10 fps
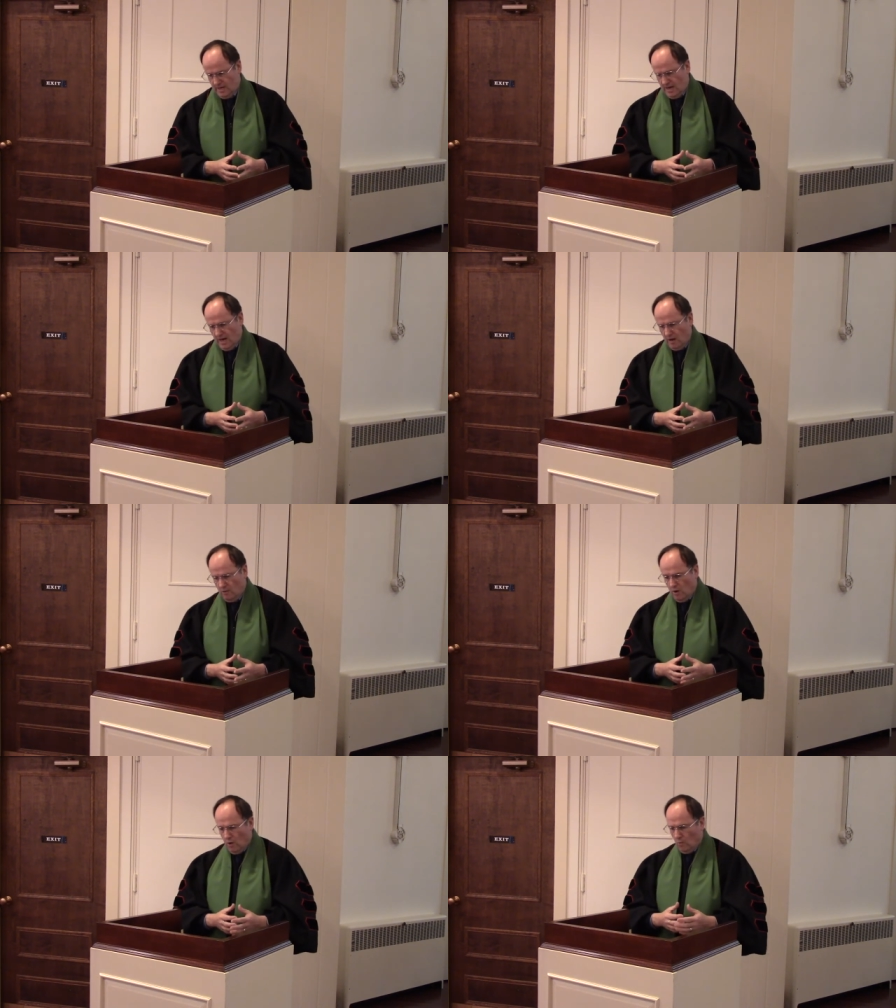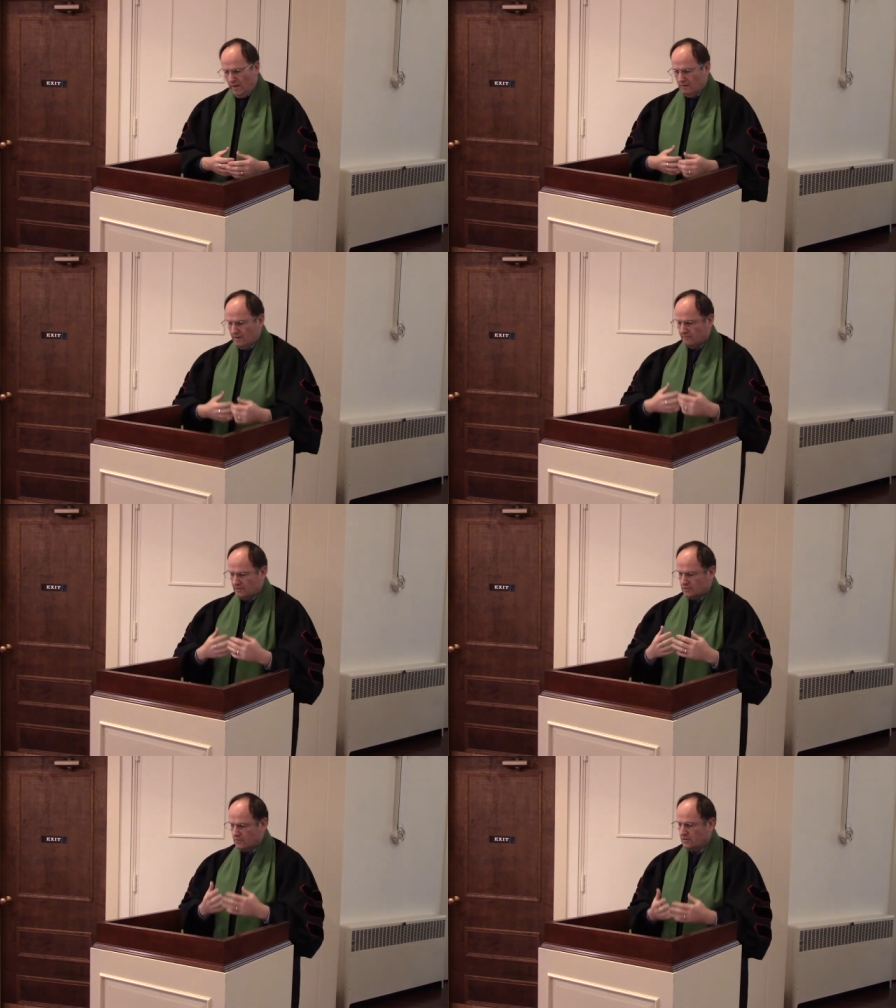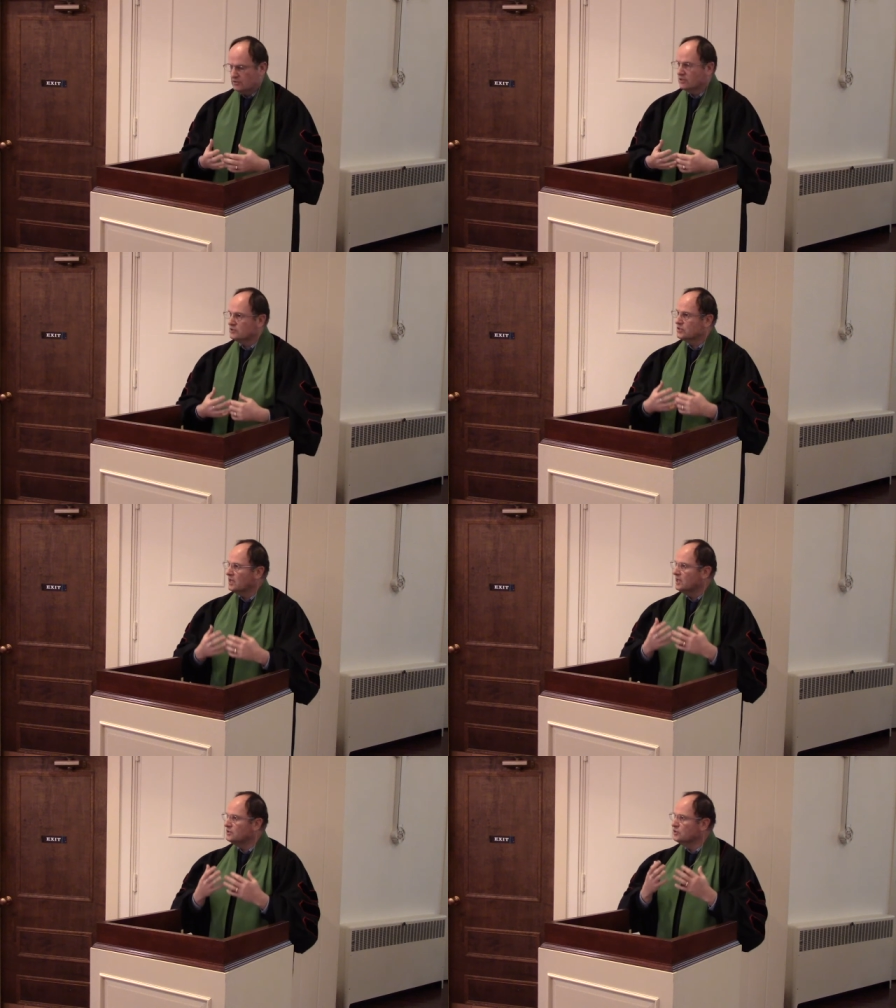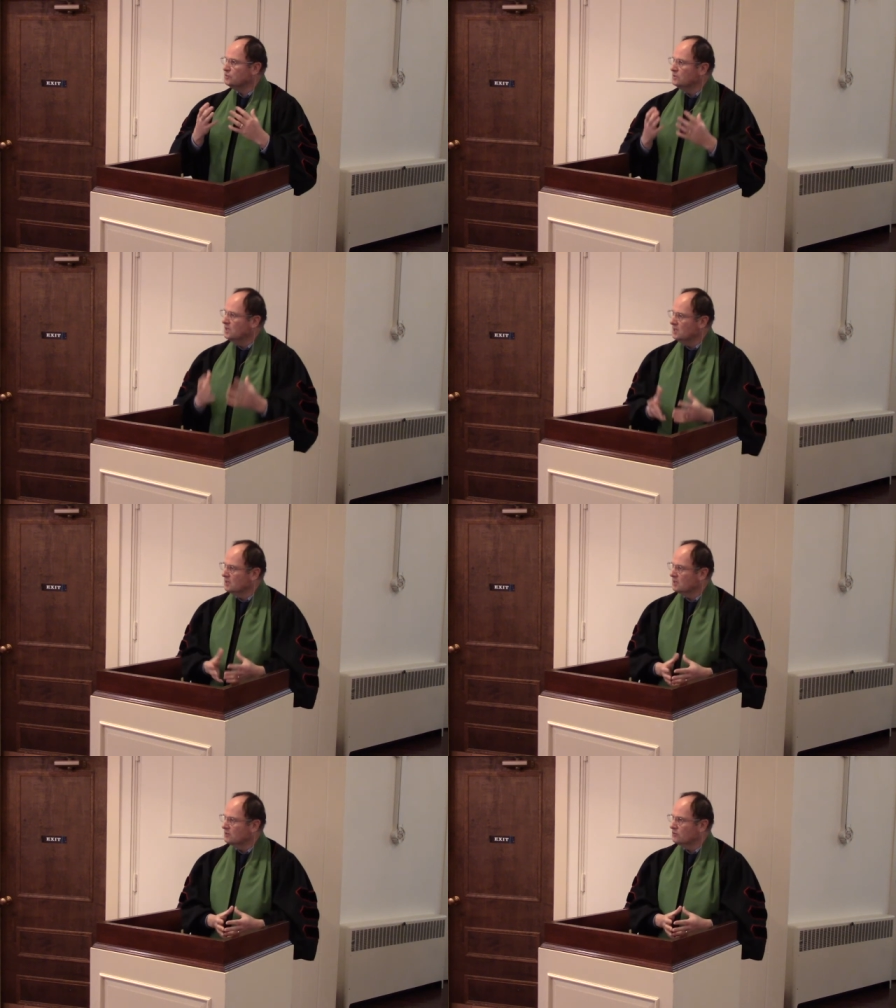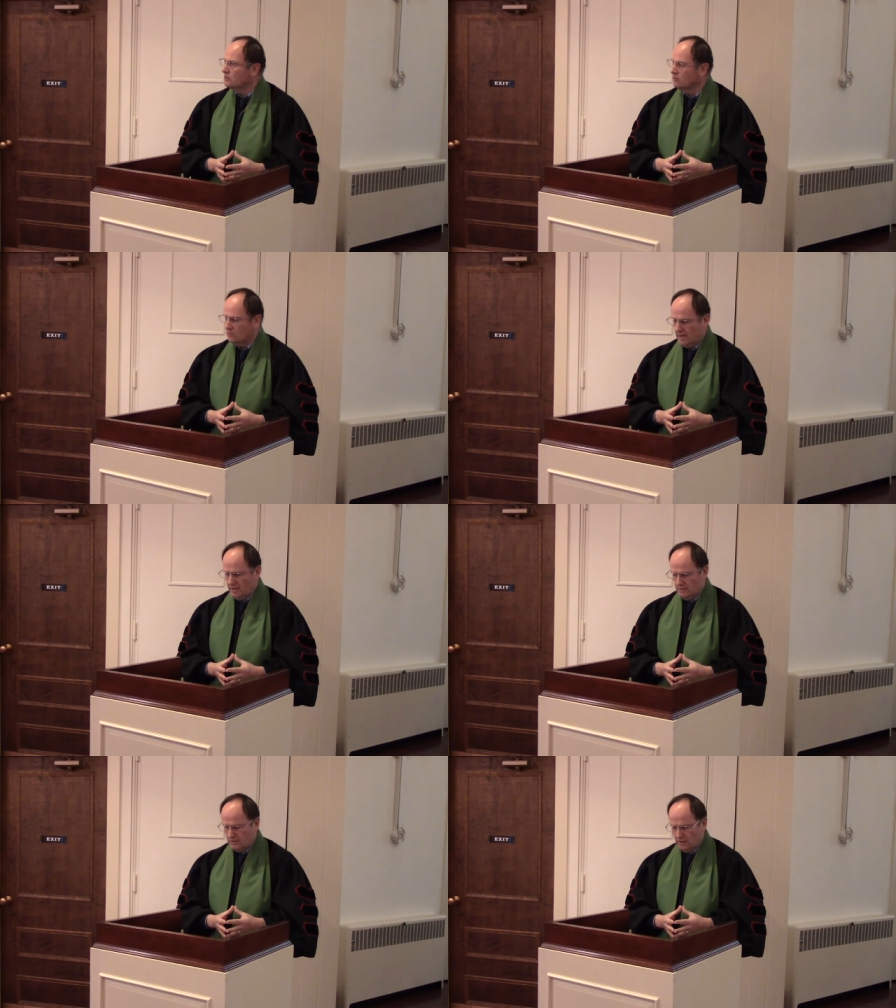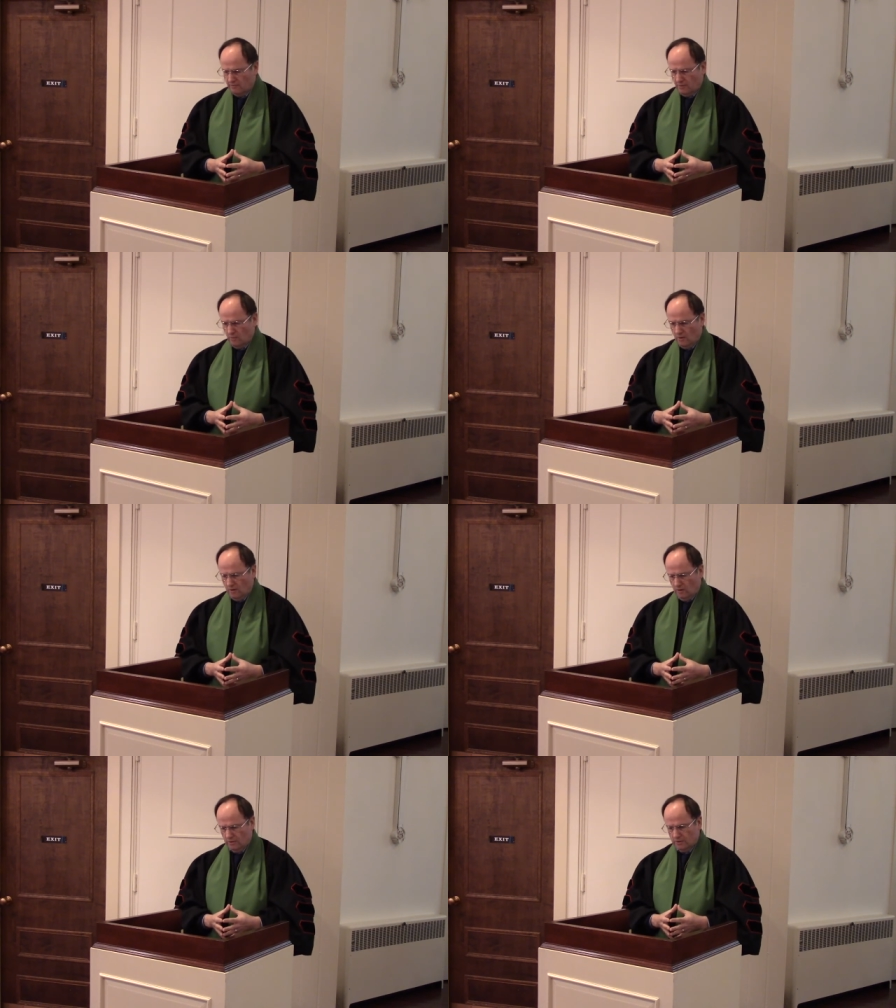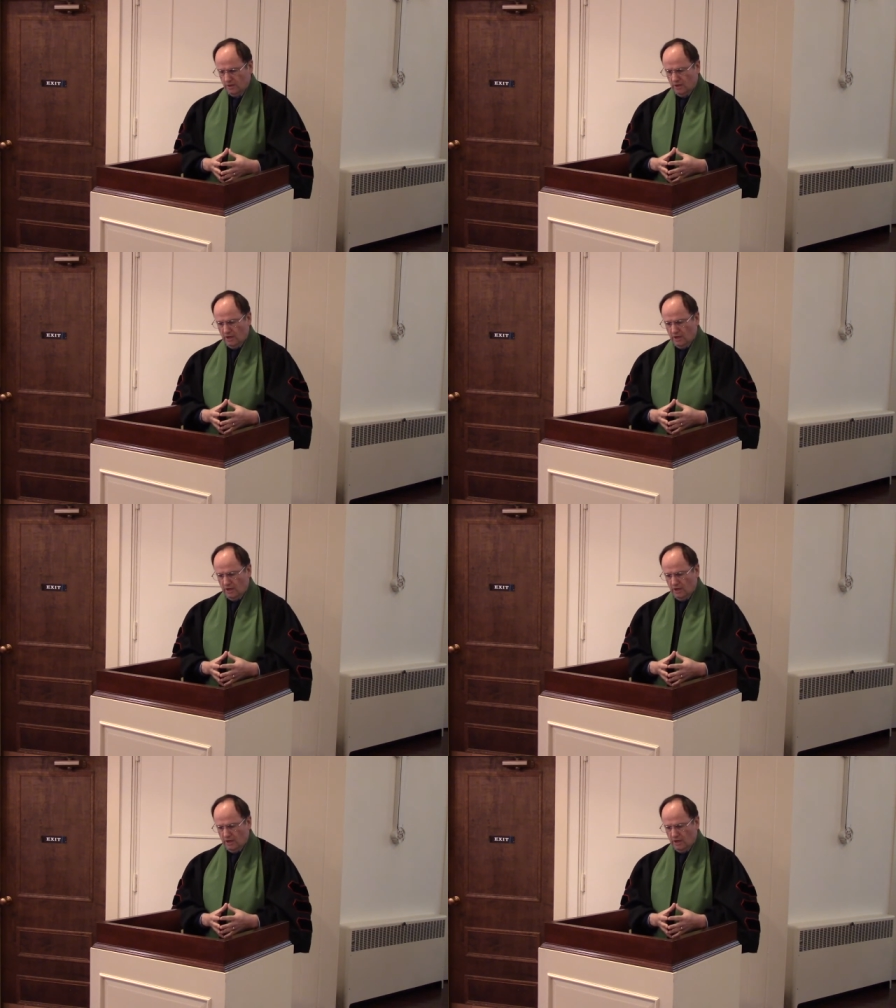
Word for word: How we live as Christians is unique to the ways of the world.